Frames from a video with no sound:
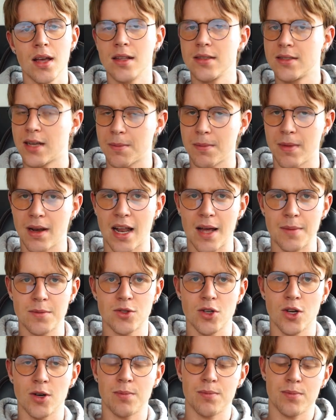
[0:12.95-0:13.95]
take my
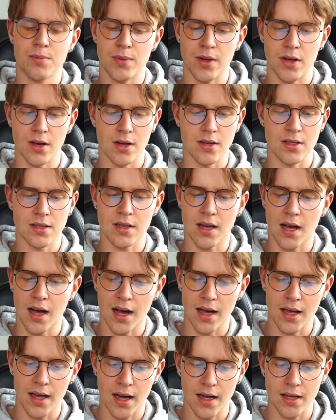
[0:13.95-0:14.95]
laptop because
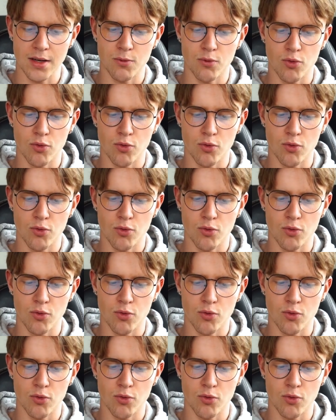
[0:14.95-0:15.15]
I